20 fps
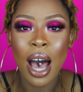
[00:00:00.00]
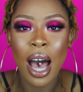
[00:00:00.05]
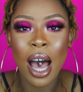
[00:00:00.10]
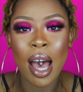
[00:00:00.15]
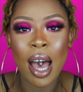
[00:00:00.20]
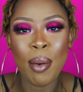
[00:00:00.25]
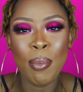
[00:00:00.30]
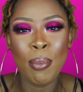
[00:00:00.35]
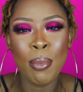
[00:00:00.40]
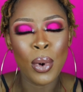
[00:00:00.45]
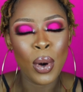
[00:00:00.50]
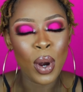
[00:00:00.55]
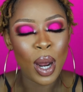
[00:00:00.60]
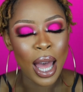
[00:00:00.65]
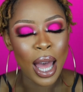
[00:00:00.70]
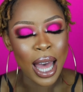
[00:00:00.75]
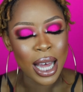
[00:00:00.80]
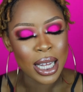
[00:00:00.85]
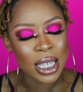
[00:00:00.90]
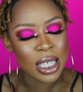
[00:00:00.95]
I'm more
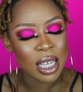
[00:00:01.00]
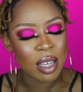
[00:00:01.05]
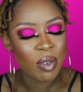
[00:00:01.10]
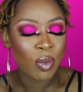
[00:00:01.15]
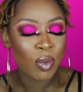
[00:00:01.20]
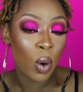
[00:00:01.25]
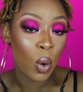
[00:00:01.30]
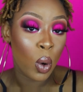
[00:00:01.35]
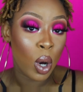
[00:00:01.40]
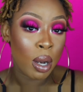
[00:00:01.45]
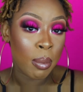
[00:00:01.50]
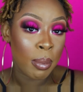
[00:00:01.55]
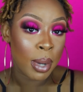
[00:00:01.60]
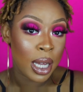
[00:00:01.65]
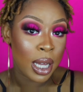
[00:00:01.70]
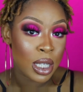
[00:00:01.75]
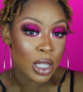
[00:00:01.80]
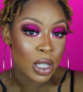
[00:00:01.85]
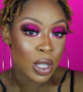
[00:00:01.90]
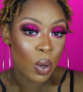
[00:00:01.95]
active on my
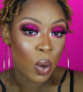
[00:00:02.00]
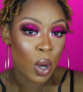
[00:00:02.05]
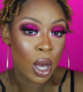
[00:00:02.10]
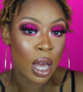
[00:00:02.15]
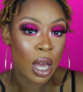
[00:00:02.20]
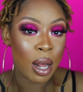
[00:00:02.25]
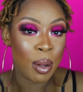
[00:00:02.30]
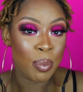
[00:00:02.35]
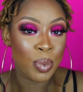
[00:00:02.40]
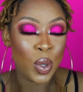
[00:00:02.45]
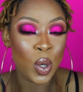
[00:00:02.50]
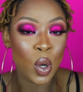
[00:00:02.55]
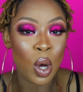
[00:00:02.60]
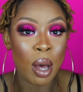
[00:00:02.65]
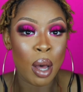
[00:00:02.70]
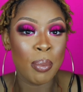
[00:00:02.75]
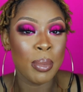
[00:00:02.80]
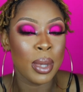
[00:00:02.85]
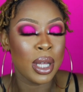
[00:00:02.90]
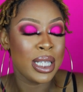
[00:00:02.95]
Instagram. You know,
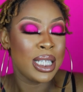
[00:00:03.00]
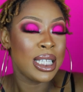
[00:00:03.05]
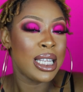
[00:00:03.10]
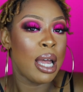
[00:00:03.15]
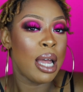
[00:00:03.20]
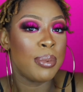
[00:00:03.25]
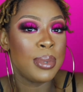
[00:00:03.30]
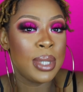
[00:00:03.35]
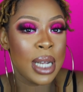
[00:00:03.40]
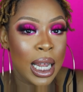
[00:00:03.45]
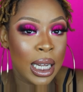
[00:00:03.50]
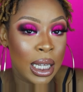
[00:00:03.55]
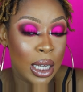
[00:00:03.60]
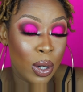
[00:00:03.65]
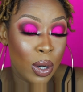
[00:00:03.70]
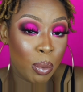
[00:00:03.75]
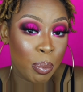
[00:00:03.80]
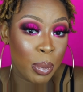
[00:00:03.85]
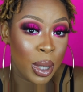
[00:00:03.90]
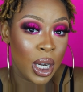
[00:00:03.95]
I'm in Snapchat a
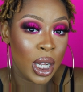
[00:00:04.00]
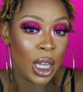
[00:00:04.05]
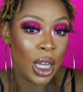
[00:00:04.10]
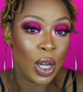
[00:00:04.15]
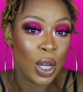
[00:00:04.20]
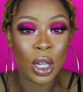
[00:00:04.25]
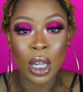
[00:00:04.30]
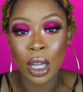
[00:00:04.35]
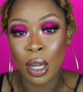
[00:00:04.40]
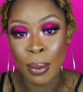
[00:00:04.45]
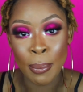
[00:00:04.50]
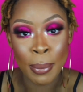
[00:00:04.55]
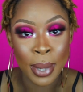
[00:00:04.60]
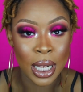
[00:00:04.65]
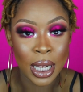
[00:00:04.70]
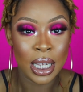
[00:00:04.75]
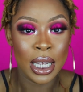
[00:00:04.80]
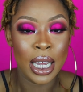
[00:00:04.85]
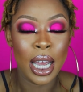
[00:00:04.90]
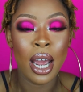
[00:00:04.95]
little bit of here and a little
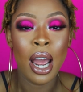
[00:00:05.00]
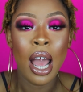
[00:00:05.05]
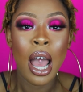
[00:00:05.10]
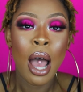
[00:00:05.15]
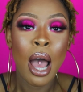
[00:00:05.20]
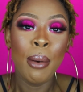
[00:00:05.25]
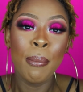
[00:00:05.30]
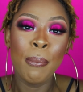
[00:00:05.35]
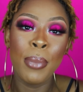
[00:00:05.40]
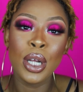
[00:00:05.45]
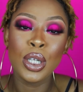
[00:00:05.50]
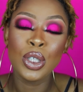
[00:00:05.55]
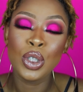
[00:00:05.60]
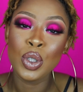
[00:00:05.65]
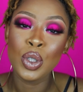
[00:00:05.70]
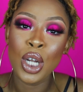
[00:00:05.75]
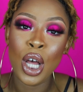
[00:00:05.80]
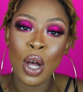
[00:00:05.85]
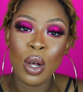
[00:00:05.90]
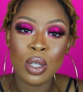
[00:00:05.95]
bit of there. But
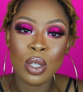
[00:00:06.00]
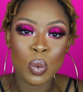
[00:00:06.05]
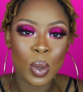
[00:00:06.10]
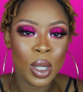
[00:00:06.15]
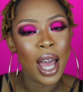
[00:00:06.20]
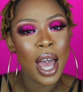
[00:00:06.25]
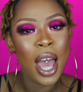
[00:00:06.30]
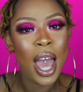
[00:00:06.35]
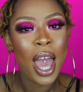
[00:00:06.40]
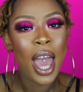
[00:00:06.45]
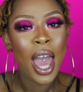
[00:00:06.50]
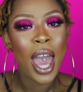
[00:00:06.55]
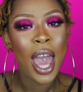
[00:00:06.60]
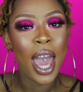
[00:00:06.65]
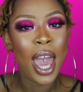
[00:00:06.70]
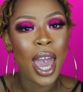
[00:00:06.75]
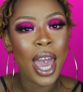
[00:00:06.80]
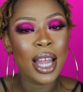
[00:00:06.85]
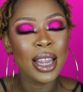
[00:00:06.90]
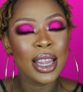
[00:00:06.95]
you know, it's really...
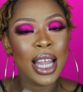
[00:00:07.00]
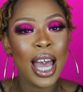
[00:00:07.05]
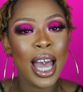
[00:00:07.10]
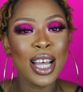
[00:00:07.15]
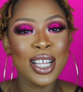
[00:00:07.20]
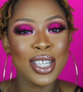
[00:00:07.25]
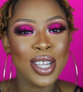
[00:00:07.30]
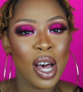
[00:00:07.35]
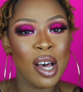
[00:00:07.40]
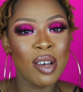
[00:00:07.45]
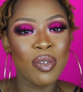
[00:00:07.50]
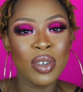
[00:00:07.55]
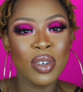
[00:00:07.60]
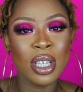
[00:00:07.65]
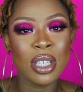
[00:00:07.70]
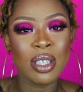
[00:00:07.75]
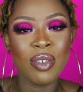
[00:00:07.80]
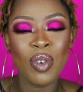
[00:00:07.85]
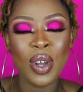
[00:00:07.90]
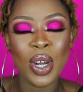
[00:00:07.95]
And that is all for
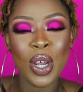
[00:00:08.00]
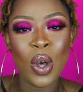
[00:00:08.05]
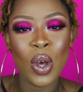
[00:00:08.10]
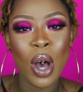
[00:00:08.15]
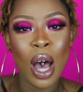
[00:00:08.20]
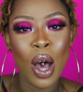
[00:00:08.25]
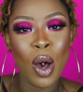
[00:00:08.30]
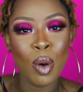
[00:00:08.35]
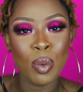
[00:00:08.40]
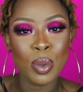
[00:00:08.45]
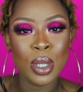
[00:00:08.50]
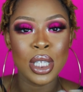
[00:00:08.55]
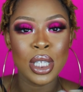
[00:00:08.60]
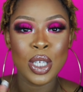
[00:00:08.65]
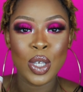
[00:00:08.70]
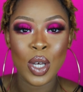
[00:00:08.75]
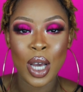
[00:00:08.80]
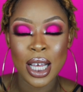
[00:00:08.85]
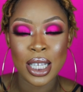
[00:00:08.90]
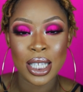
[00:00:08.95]
this video. I hope to
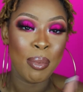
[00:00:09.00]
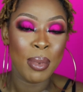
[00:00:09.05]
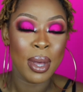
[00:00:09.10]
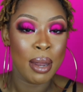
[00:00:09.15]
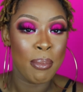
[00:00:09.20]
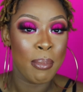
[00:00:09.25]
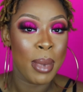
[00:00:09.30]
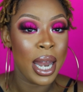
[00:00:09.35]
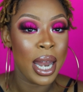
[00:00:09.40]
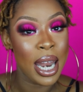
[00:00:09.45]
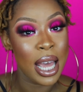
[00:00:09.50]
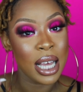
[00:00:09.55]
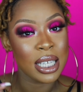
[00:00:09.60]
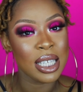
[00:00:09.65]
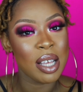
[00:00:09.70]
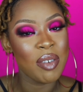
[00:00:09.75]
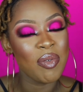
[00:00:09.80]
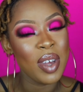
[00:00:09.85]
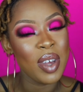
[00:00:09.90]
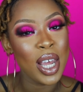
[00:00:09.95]
see you guys in my
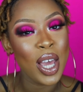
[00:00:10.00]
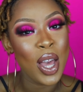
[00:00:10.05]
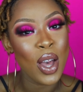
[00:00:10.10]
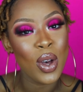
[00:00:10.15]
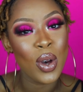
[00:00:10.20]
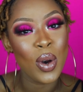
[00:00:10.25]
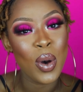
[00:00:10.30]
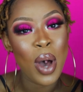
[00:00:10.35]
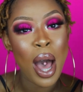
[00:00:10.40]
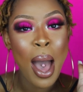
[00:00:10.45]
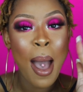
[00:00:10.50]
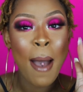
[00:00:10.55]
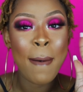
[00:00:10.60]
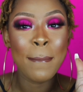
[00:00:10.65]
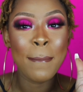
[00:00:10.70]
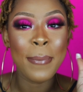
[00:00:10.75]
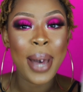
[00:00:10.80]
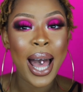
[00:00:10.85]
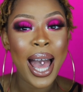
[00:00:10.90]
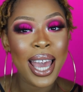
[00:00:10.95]
next video.
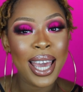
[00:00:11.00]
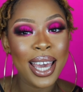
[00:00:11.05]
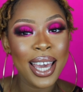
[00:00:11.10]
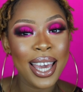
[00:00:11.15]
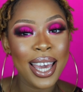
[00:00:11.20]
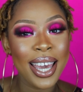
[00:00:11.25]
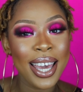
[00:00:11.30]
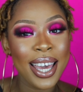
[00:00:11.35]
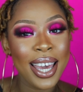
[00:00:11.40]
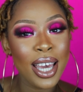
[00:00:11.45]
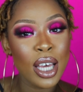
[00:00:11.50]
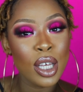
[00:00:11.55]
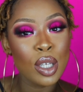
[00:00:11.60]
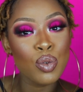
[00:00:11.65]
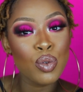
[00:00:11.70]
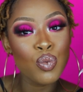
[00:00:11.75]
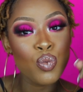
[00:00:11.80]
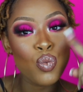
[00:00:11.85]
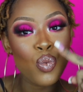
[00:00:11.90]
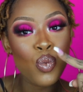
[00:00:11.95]
Bye!